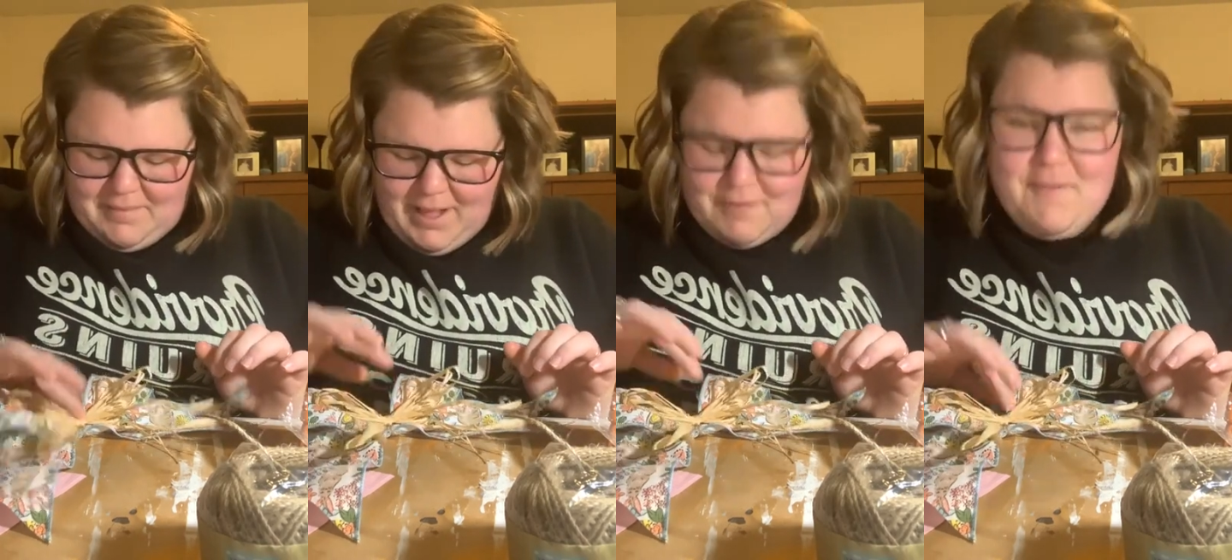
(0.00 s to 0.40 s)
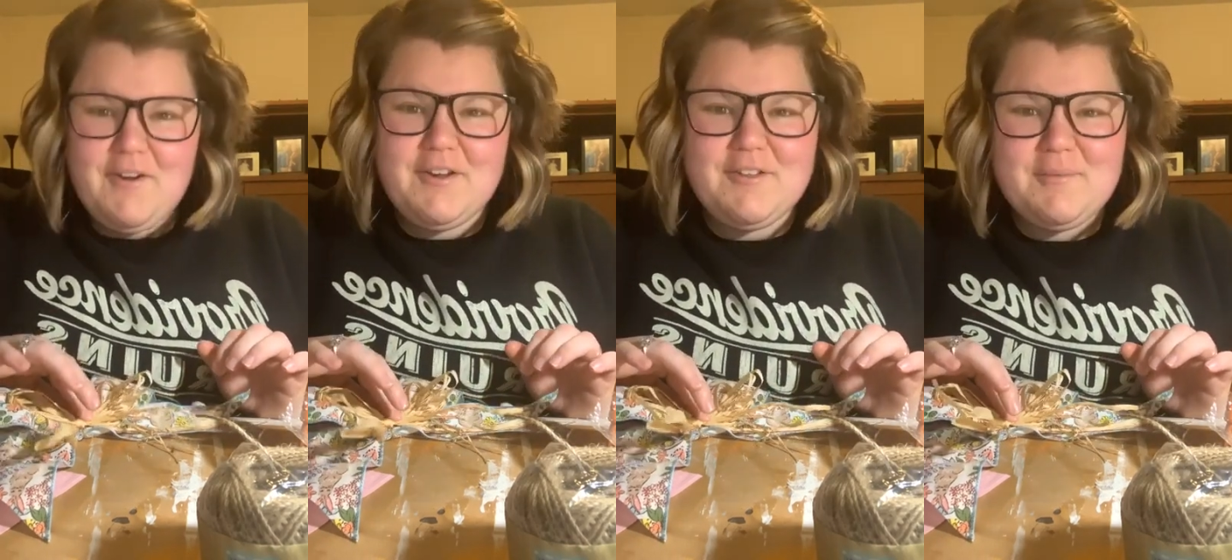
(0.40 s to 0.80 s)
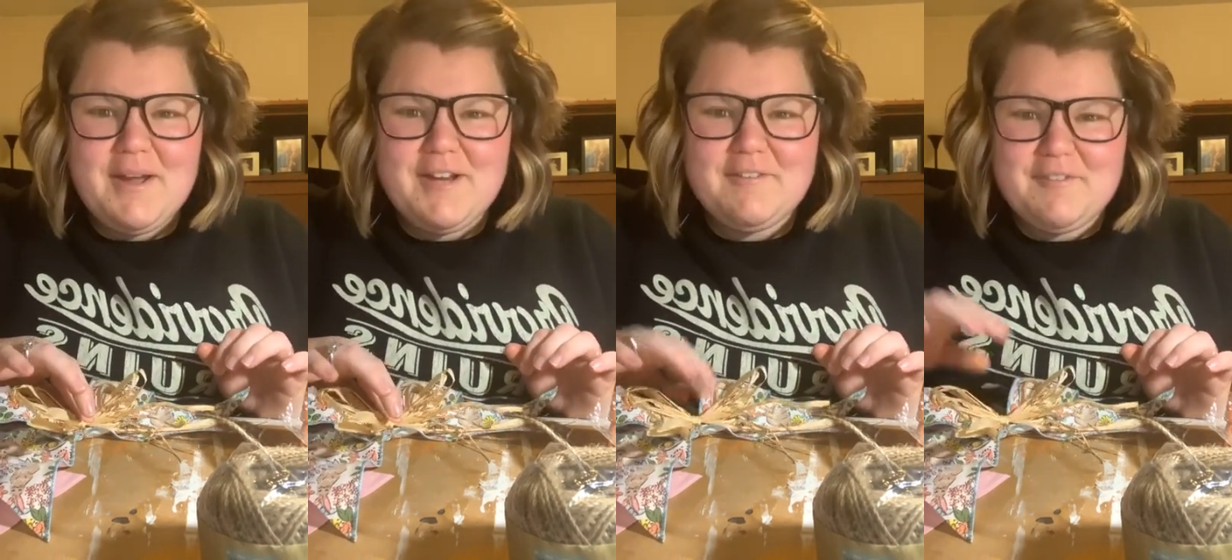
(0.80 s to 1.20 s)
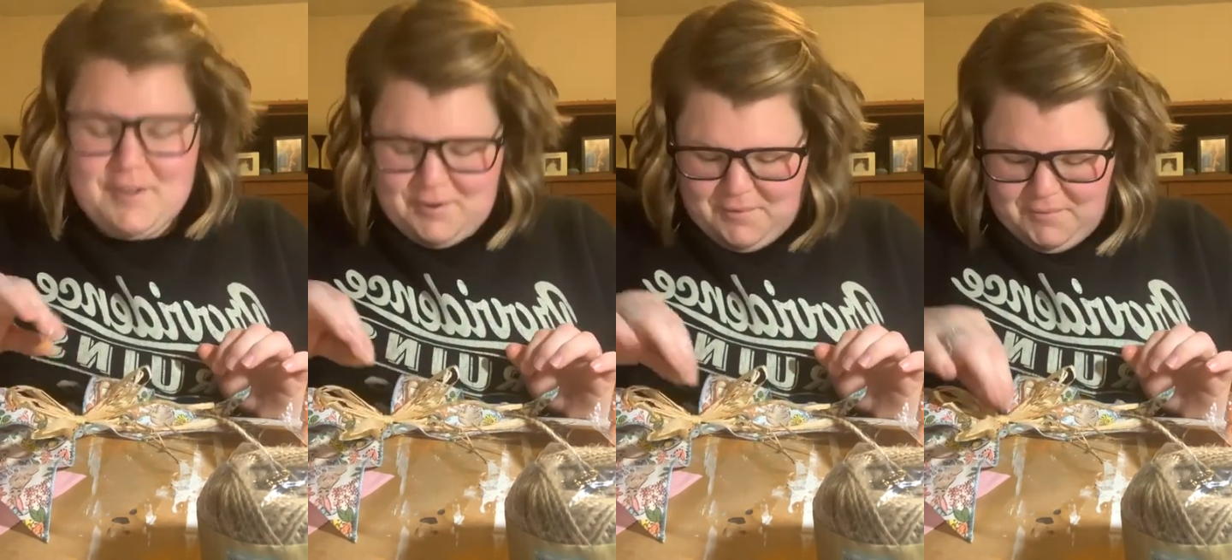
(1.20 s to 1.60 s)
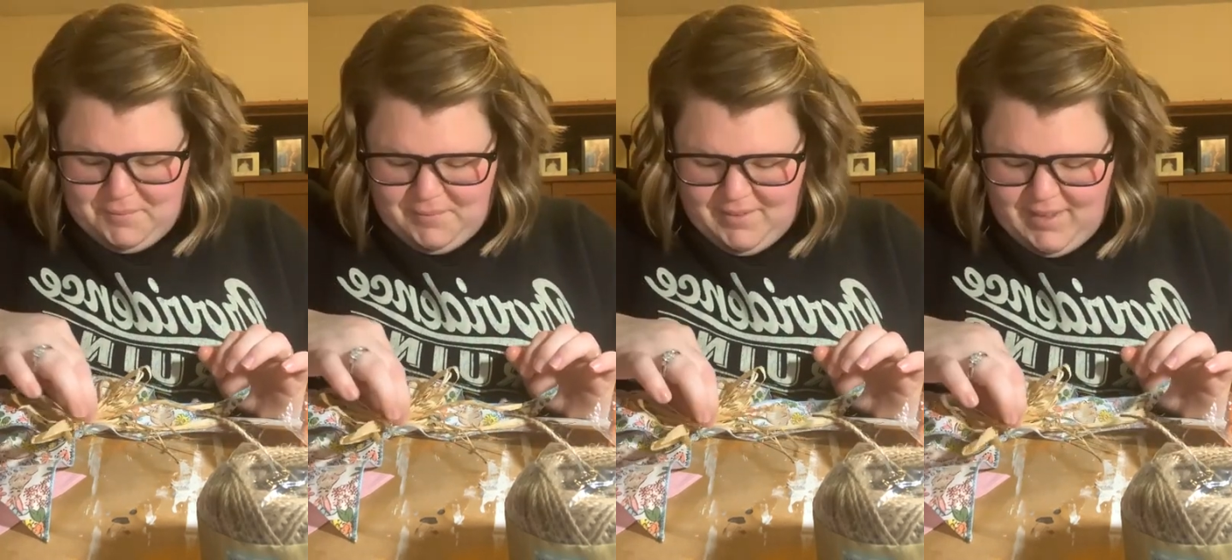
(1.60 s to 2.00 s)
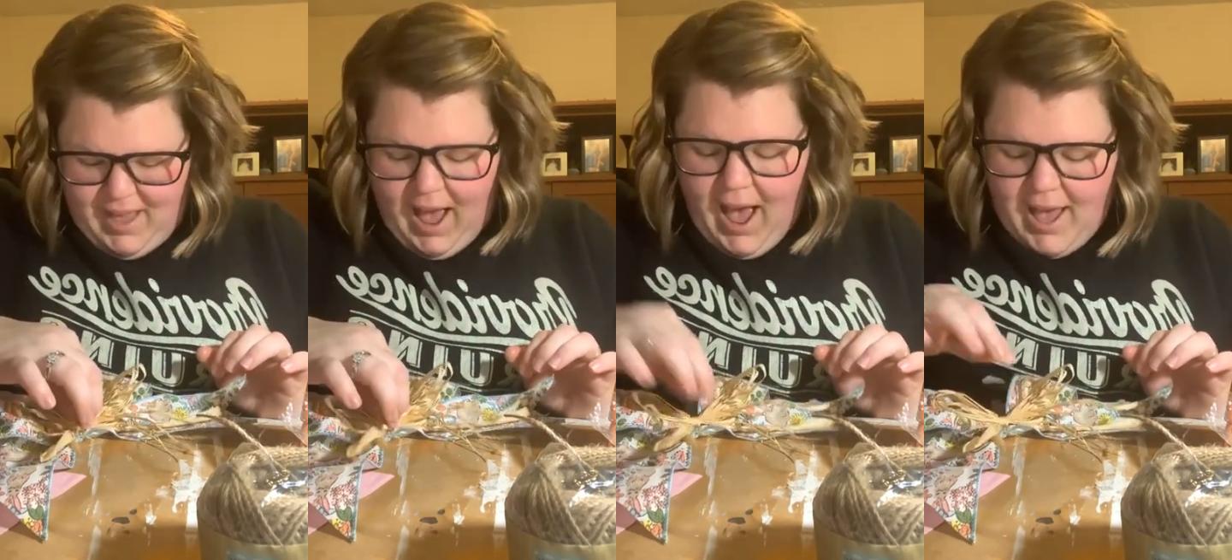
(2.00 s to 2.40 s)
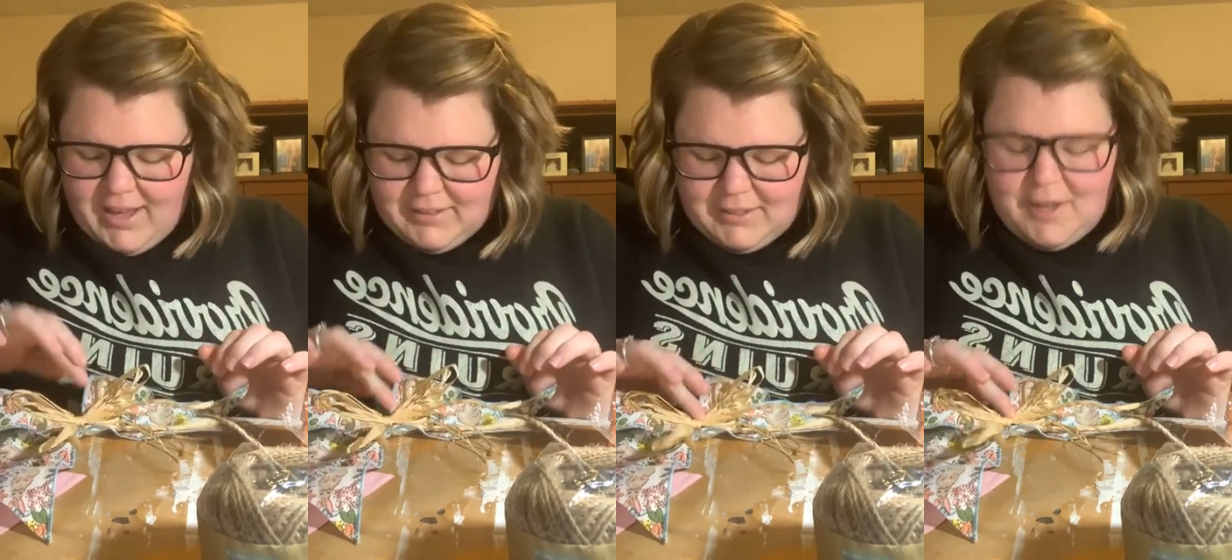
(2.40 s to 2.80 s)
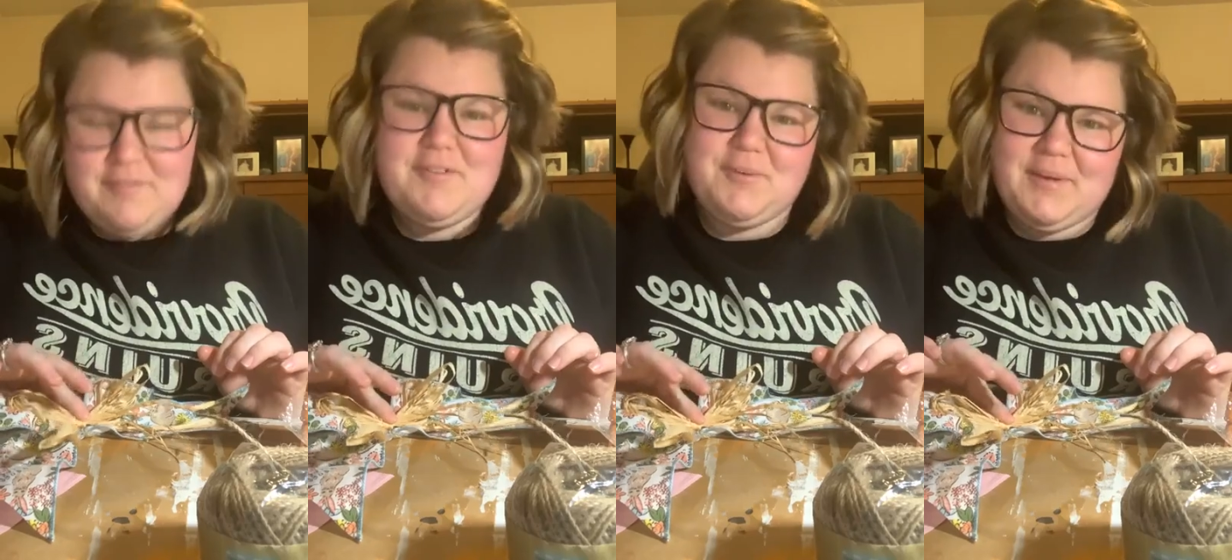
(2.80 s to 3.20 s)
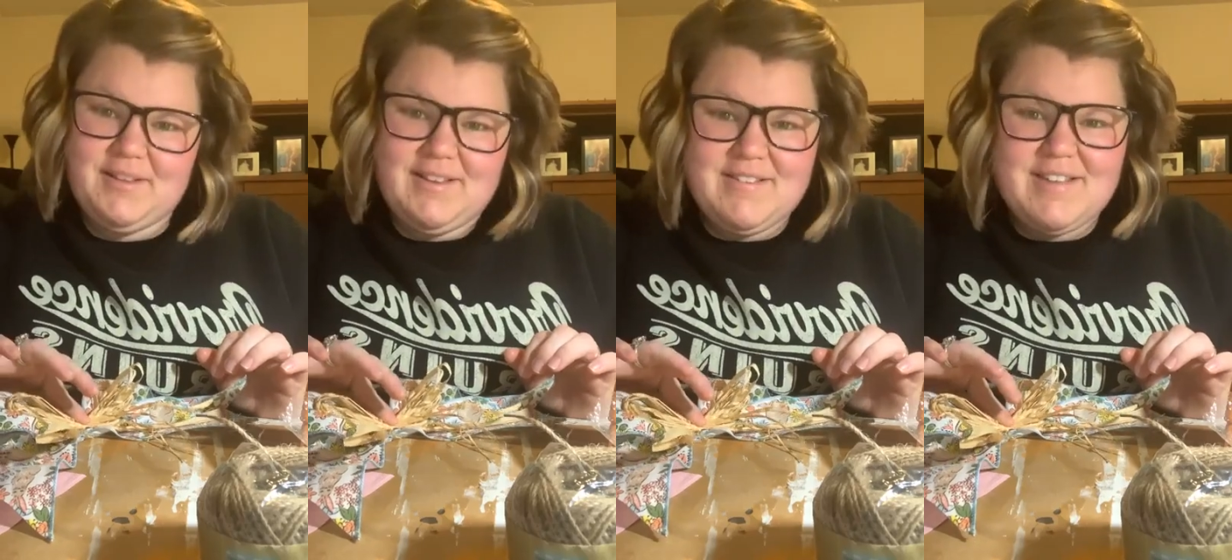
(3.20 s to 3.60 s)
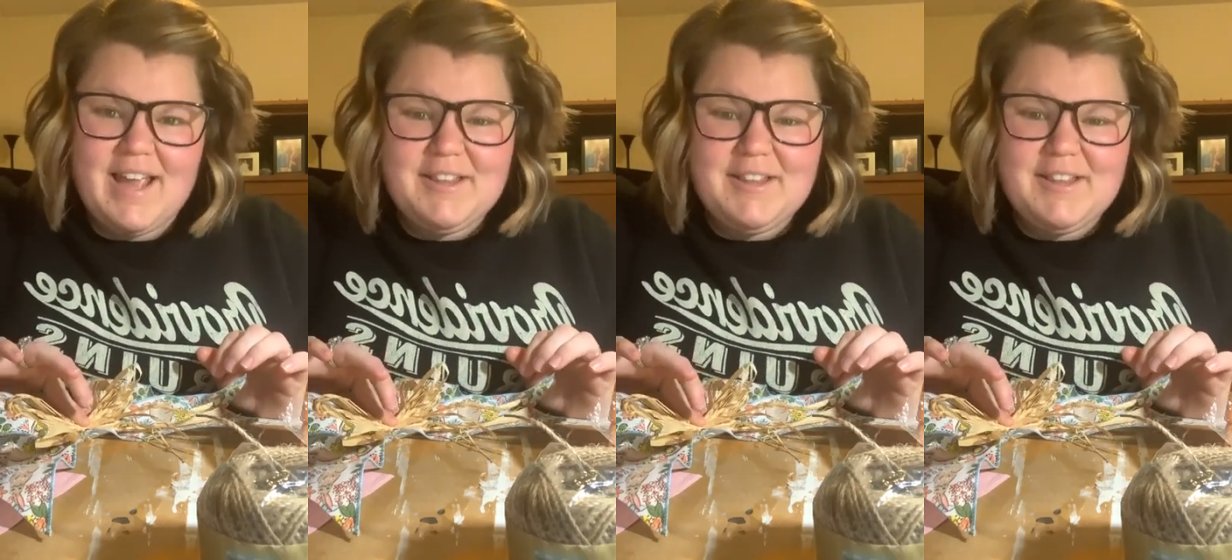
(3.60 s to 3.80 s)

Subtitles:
That's very sweet of you. I love doing this.